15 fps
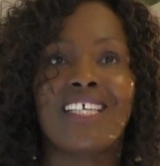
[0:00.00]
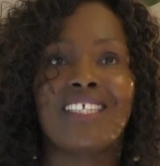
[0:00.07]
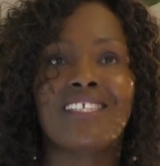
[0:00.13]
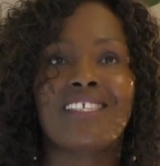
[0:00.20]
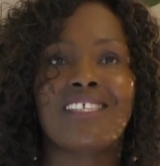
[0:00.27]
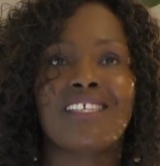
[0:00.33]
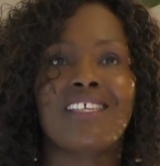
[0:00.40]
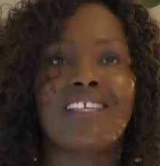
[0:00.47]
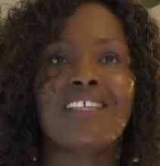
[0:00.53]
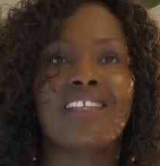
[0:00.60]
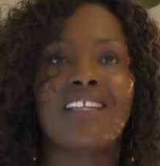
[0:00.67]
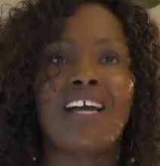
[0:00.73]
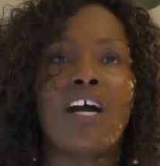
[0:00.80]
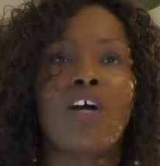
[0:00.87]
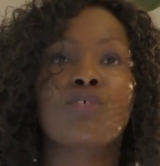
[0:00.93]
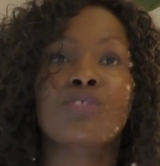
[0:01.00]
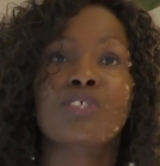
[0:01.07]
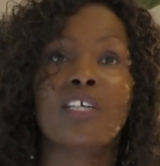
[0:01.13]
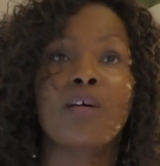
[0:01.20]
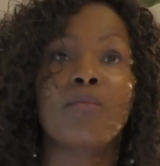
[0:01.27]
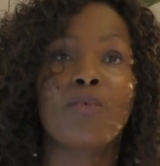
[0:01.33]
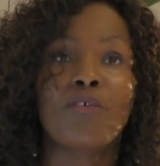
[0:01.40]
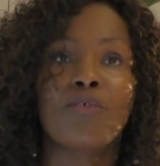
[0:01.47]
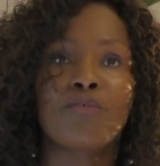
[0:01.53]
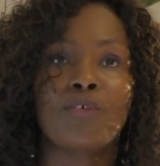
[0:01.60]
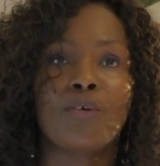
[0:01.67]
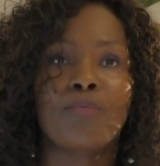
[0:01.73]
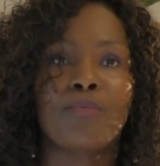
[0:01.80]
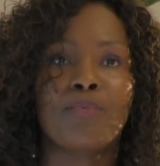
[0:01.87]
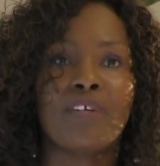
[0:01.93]
and see the outcome of
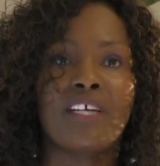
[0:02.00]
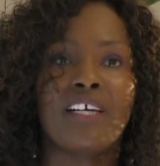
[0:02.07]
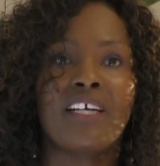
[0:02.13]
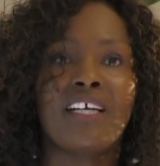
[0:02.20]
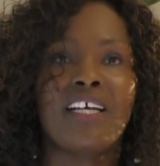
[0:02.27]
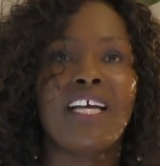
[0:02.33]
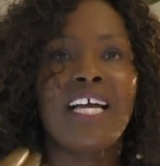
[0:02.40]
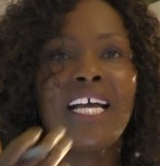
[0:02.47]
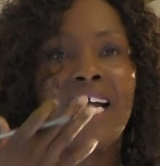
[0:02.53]
your prayer.